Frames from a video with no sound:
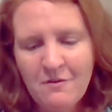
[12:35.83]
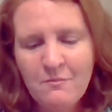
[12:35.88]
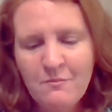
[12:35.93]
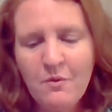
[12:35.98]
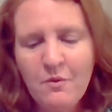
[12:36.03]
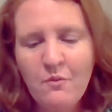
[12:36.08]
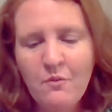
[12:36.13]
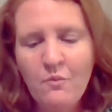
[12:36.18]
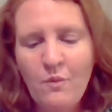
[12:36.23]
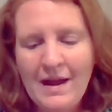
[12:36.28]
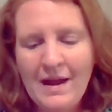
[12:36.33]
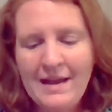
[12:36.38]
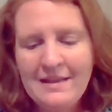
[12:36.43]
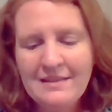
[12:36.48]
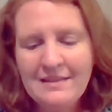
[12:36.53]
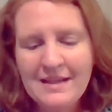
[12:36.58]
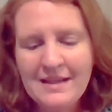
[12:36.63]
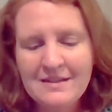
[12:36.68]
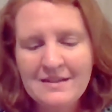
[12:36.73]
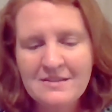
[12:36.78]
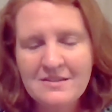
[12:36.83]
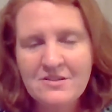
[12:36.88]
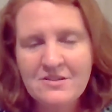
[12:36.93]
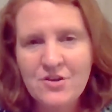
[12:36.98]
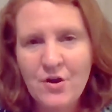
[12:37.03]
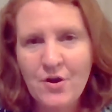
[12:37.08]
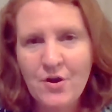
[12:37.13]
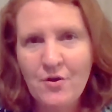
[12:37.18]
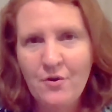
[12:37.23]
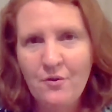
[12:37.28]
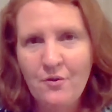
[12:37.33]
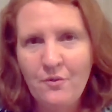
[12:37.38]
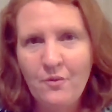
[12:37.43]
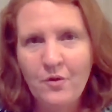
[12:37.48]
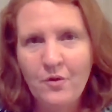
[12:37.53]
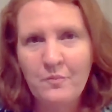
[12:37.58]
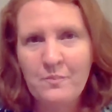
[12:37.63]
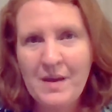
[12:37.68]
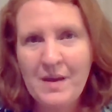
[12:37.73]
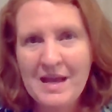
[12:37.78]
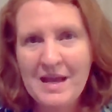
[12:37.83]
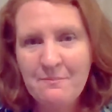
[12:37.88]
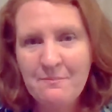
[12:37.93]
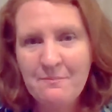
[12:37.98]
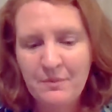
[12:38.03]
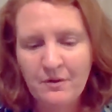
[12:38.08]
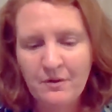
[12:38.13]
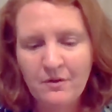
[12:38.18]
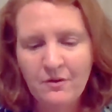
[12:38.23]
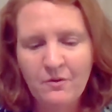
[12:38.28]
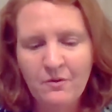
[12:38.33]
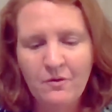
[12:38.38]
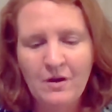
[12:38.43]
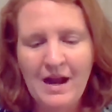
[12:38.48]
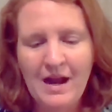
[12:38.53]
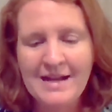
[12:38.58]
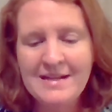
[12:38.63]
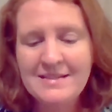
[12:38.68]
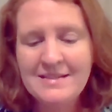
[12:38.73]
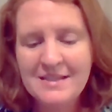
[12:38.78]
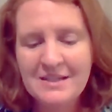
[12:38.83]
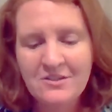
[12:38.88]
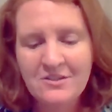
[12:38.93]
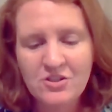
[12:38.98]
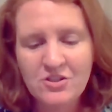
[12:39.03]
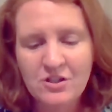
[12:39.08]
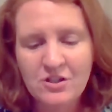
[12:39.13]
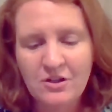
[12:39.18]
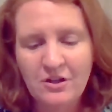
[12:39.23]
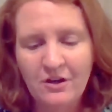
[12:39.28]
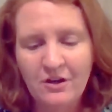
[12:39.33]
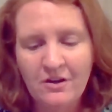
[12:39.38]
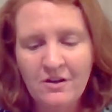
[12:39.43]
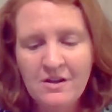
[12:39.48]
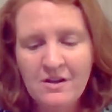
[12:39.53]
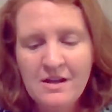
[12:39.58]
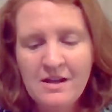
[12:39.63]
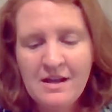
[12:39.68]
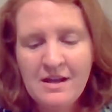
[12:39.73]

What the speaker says: but white like snow or paper or icing sugar,